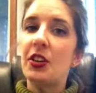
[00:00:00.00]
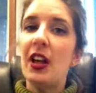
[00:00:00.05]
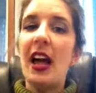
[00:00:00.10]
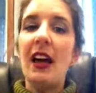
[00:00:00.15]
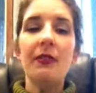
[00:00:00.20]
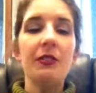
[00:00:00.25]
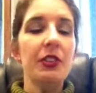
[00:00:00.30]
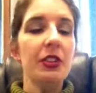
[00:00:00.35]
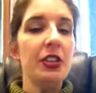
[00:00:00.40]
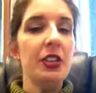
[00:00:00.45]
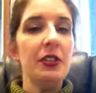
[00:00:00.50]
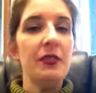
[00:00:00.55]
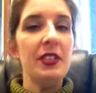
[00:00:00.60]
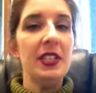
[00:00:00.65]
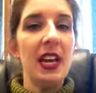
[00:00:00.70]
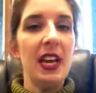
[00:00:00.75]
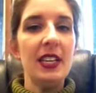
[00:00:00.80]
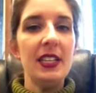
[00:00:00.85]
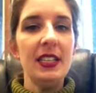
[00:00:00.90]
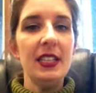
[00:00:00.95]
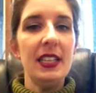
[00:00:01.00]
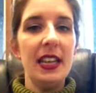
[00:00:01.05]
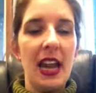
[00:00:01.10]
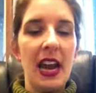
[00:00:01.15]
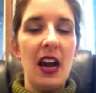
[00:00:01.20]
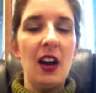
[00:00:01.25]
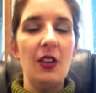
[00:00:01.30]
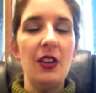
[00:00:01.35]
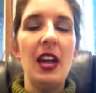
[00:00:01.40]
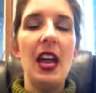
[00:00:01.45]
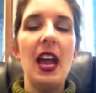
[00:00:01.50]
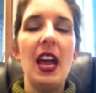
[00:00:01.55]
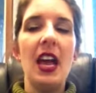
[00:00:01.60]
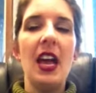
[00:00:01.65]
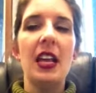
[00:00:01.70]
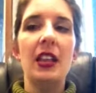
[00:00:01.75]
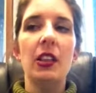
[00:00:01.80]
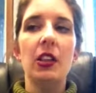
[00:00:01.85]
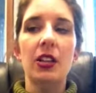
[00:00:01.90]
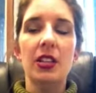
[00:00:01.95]
After you've sat down
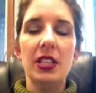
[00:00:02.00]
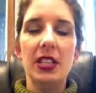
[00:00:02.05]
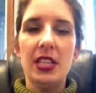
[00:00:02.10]
and looked